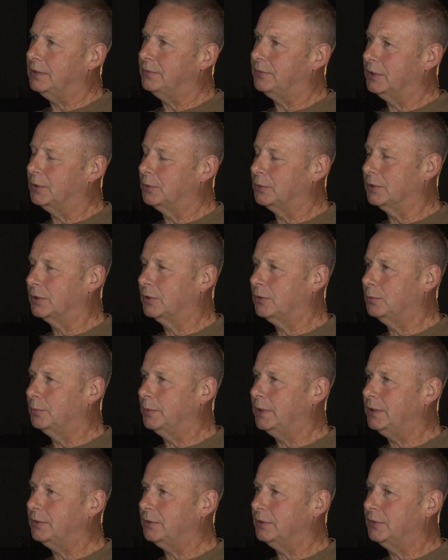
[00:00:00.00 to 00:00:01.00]
if they're going to
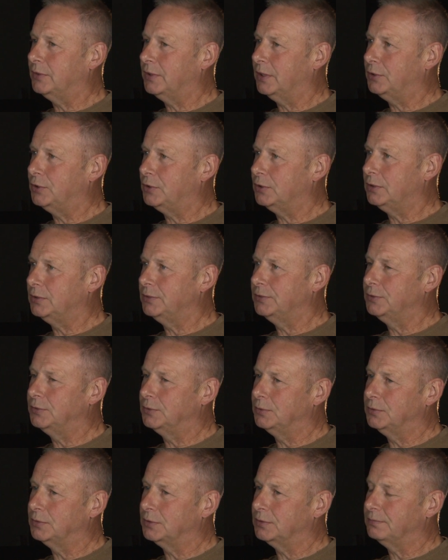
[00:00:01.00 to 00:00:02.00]
come here and say
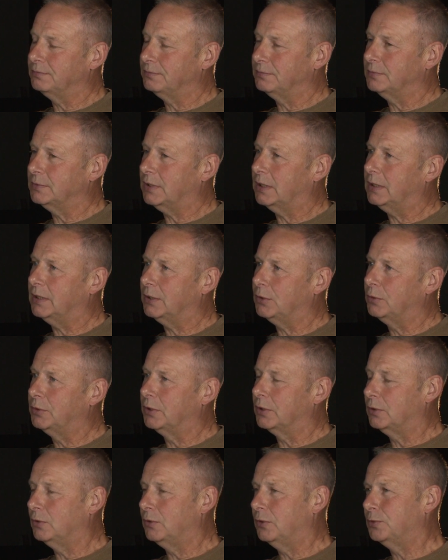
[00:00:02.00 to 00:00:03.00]
Shildon's going
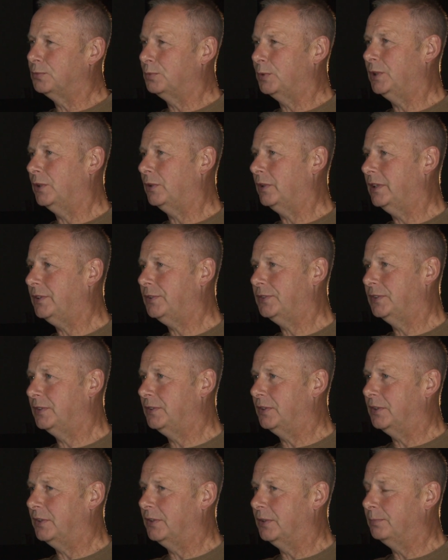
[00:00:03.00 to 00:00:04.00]
to close, we're not
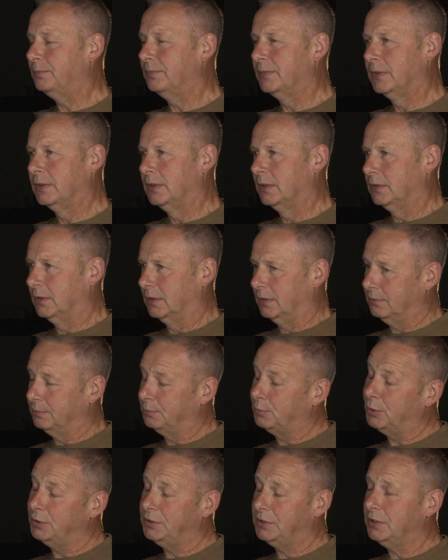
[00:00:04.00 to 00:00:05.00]
listening to them.
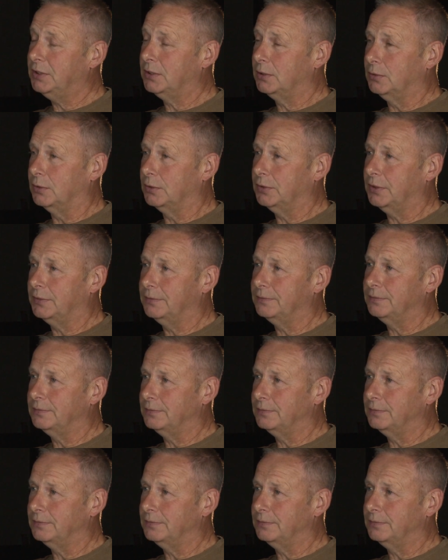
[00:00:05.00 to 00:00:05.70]
But it did close.